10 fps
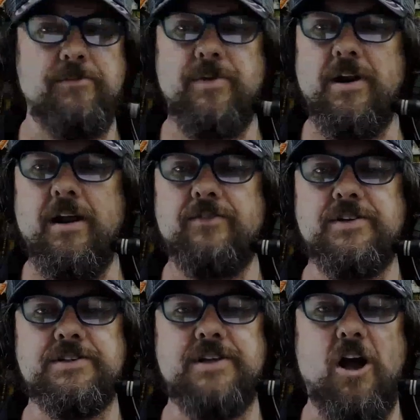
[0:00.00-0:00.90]
but I'll have to
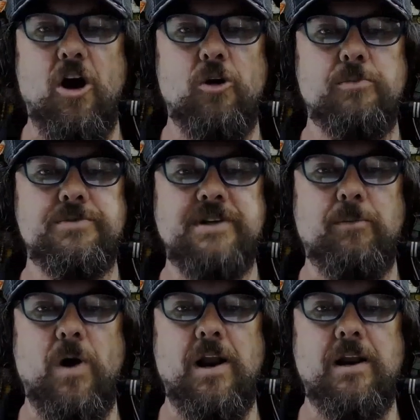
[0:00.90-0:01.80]
just hope
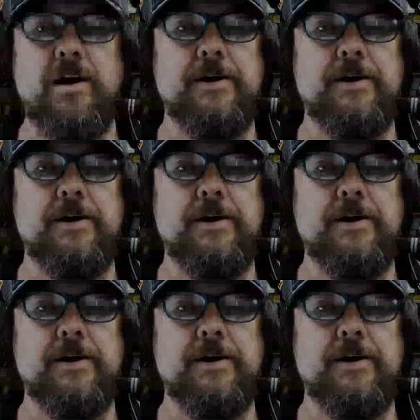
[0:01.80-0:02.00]
someone,